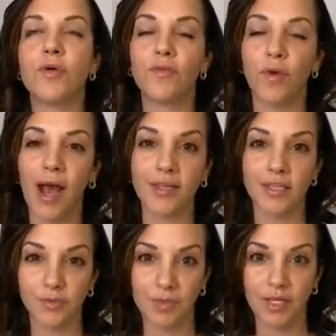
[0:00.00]
if you had
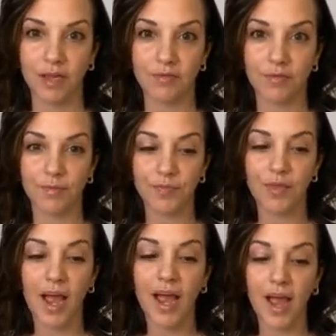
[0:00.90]
this belief?
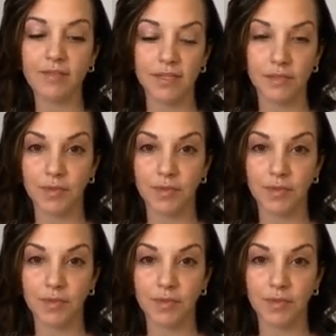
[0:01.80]
I have this